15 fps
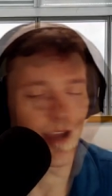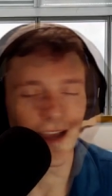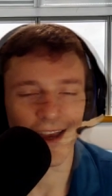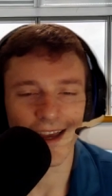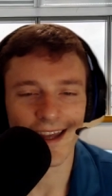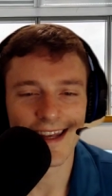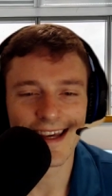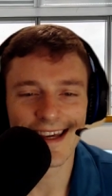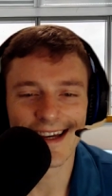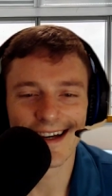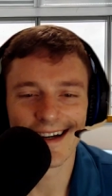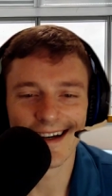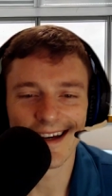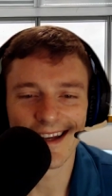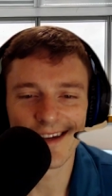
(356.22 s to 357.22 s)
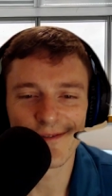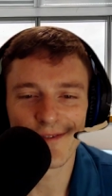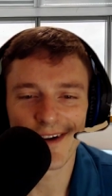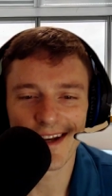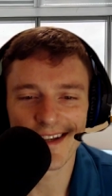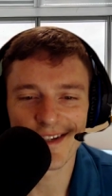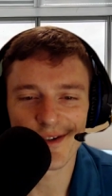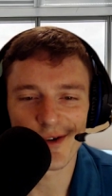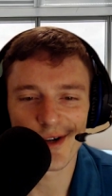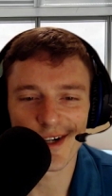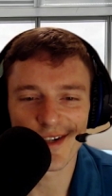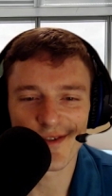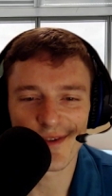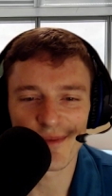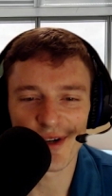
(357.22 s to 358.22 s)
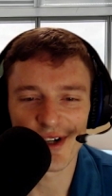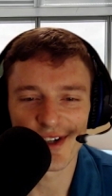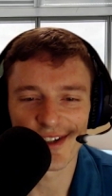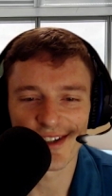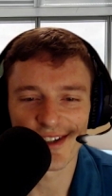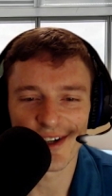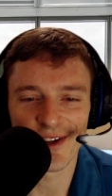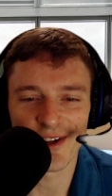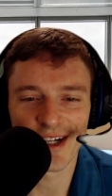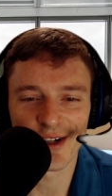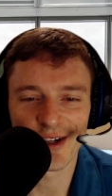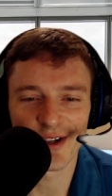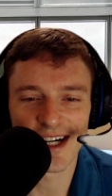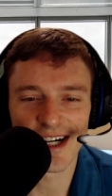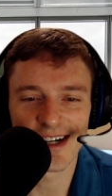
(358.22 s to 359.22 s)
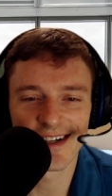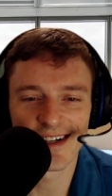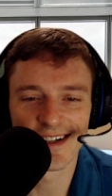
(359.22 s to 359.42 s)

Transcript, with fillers: Any funny stories from your early career?